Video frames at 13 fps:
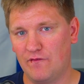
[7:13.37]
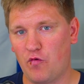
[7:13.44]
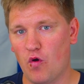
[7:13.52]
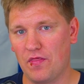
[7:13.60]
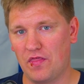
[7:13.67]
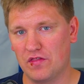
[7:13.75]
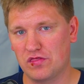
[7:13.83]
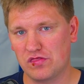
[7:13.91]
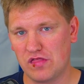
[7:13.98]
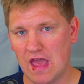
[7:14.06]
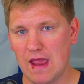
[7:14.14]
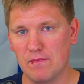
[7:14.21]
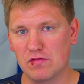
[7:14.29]
for the
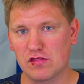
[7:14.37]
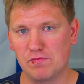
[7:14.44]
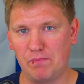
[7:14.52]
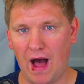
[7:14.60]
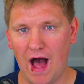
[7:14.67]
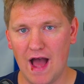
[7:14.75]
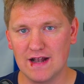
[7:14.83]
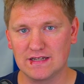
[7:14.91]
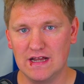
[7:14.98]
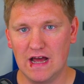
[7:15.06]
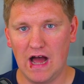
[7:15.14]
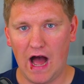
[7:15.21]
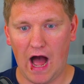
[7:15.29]
same
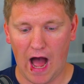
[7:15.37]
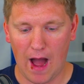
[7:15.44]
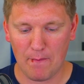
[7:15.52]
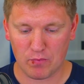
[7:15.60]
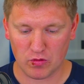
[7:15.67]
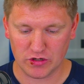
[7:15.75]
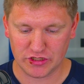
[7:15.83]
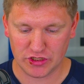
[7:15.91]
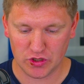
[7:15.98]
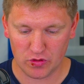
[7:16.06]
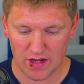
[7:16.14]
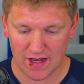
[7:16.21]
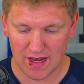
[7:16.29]
spot,
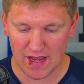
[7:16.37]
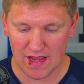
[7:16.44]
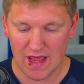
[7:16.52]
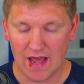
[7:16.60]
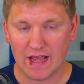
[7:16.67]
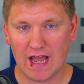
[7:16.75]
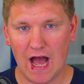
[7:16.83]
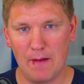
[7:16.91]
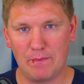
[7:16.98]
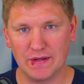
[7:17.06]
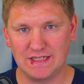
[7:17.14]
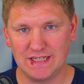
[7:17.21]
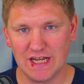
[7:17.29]
opportunity,
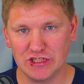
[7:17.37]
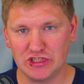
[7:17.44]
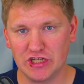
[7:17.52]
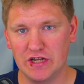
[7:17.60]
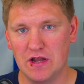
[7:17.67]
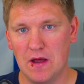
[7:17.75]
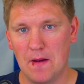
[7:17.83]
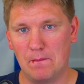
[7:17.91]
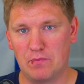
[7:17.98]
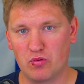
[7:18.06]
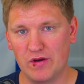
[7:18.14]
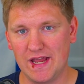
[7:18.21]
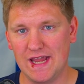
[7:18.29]
competition
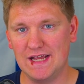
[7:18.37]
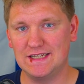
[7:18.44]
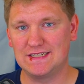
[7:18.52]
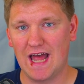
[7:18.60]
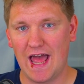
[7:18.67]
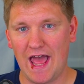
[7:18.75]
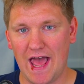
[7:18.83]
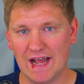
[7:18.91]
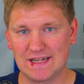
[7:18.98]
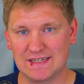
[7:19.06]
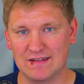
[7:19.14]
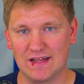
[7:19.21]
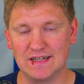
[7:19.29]
breeds
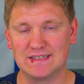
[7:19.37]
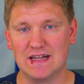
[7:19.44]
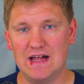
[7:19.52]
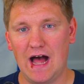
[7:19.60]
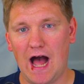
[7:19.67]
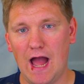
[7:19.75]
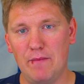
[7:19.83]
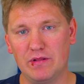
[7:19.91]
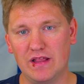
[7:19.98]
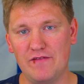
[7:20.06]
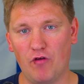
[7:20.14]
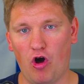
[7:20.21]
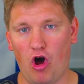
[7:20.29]
excellence. I
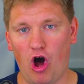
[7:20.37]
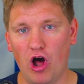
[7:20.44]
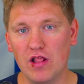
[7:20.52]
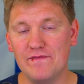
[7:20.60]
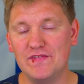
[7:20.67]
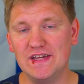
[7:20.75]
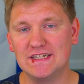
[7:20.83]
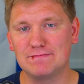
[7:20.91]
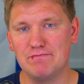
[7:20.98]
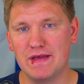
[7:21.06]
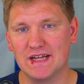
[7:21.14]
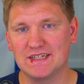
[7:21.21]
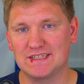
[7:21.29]
believe all of these
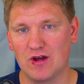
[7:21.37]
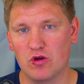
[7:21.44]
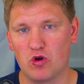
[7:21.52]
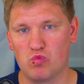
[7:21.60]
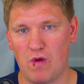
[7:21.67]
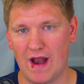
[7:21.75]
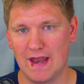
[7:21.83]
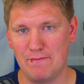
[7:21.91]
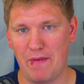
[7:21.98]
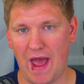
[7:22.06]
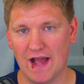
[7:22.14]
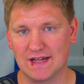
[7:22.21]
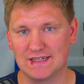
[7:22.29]
Minnesota
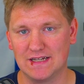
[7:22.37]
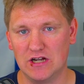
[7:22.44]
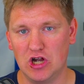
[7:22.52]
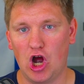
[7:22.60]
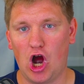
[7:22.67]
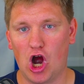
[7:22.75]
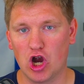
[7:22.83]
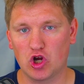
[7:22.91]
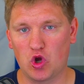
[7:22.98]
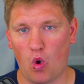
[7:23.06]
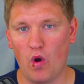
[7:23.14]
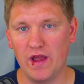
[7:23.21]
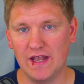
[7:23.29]
running backs are
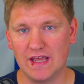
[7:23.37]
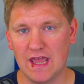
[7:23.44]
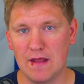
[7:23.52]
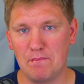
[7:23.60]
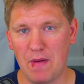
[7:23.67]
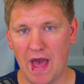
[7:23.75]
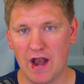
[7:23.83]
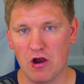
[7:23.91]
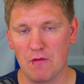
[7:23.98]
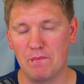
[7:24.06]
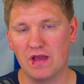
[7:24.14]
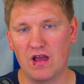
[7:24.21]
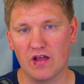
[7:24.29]
going to get
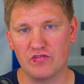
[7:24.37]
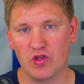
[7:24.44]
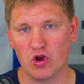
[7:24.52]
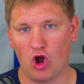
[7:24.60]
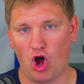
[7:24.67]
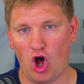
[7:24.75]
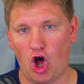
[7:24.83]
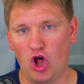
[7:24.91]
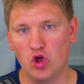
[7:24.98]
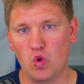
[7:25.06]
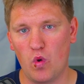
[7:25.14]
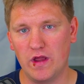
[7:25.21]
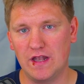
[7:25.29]
better because they're
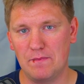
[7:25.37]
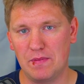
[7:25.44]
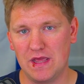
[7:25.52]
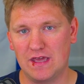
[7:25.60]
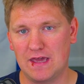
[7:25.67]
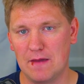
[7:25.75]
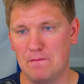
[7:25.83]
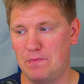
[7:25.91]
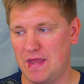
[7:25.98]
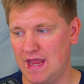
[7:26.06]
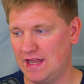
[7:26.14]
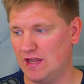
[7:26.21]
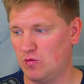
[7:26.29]
all going to be
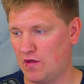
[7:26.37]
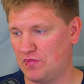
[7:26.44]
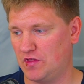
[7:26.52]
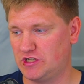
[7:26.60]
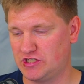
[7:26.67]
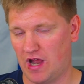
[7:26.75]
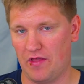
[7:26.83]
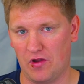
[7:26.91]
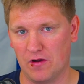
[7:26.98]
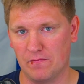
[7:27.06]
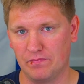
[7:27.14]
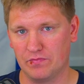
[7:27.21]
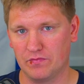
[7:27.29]
competing with each
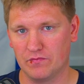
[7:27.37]
other.